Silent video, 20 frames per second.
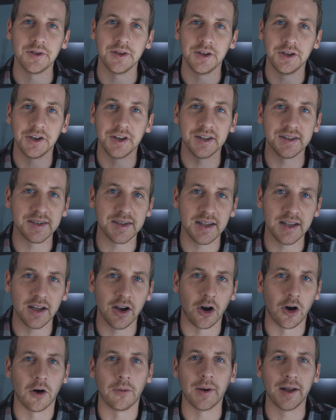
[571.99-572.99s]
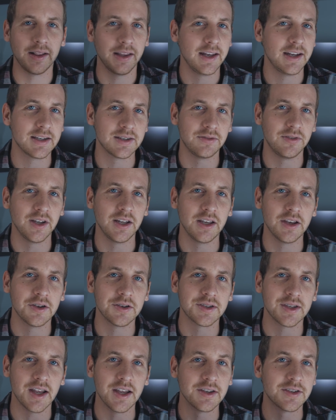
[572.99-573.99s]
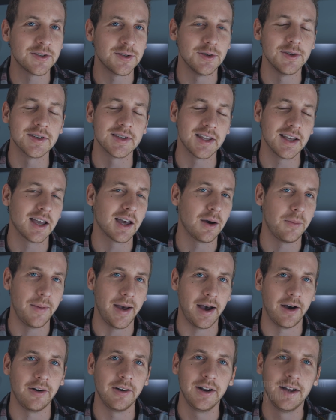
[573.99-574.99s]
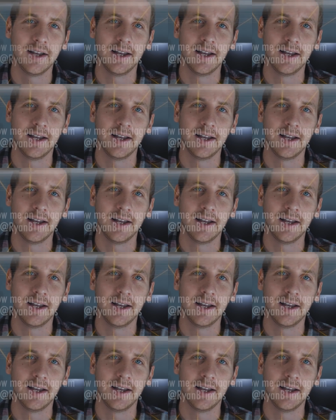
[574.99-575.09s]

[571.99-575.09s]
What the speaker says: that you can see all my latest videos as soon as they come out.